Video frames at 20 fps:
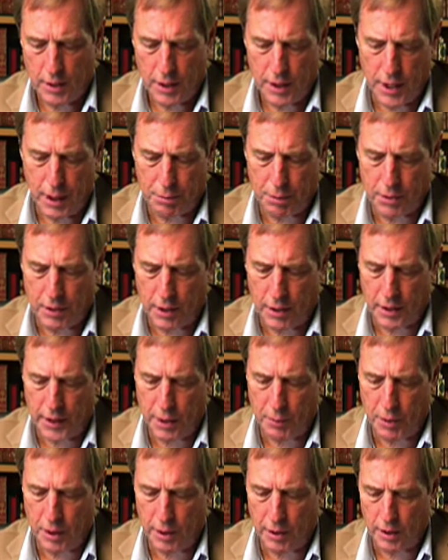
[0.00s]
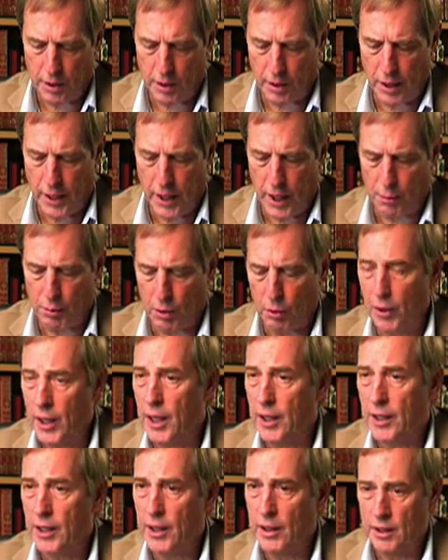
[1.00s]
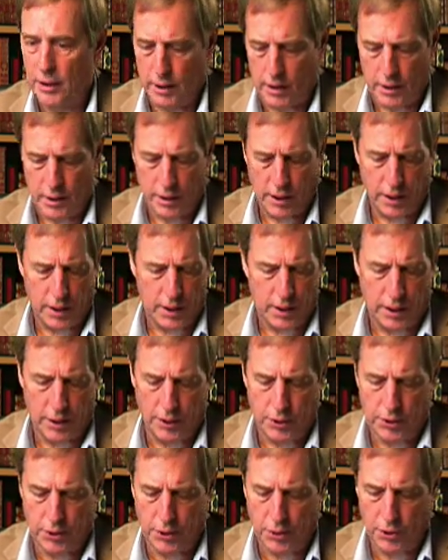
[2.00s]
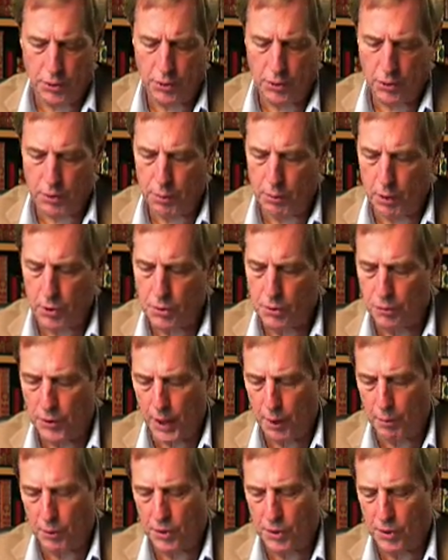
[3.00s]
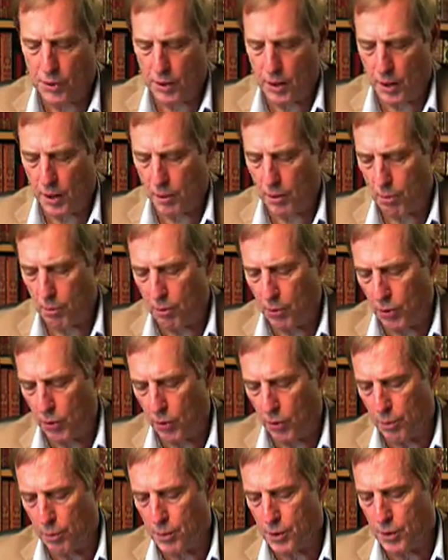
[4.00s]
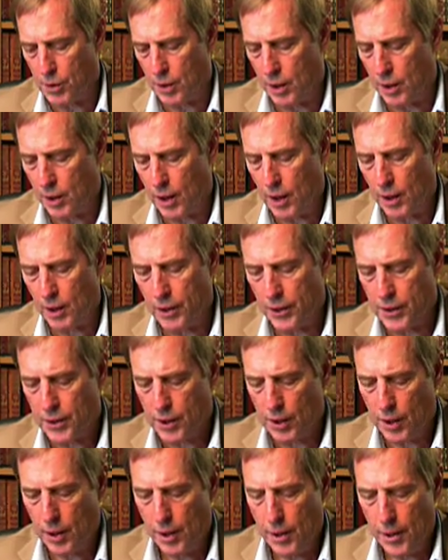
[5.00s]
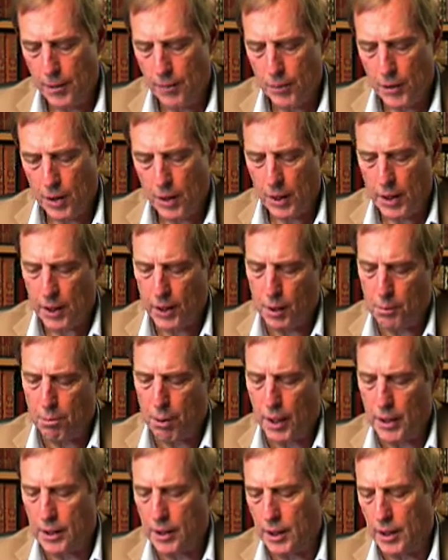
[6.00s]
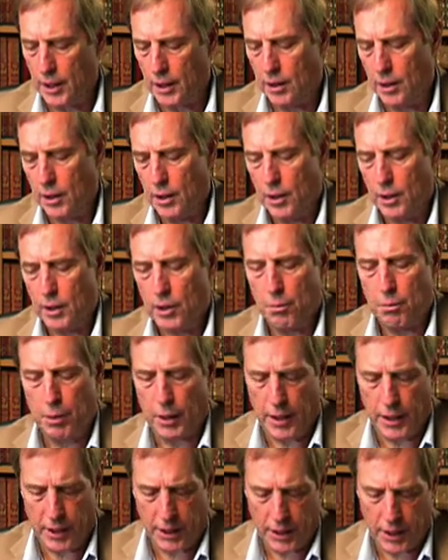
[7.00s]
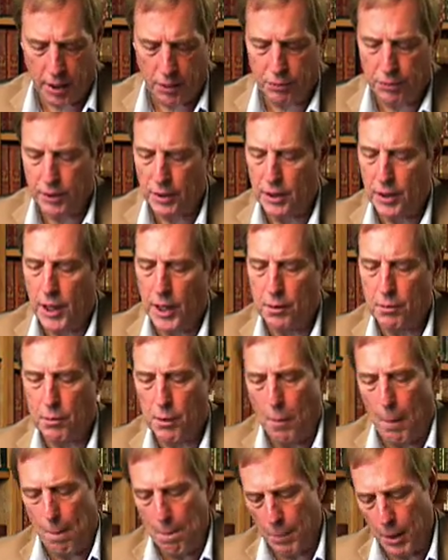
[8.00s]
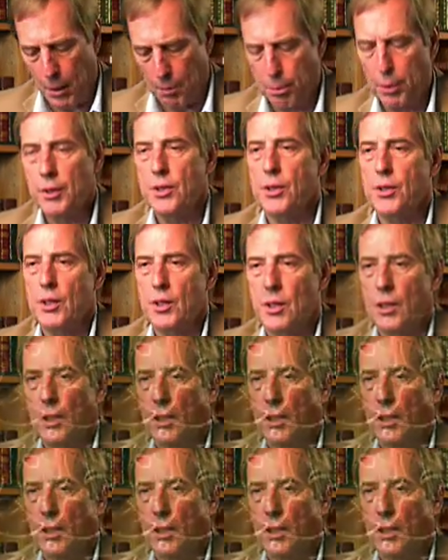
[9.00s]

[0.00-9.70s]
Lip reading: Epithalamium and Amaretti, 2 of the most famous poems in English, in a binding by an outfit named Bumpus.